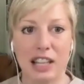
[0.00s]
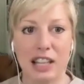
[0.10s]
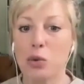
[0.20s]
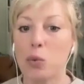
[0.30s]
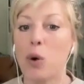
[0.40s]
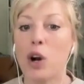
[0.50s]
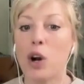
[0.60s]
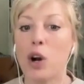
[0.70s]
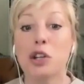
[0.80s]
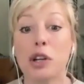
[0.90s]
Yeah. You're 1
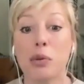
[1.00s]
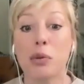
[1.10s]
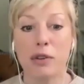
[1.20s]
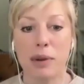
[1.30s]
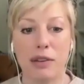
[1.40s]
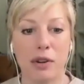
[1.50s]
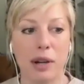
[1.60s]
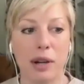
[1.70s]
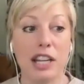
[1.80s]
degree away from everyone.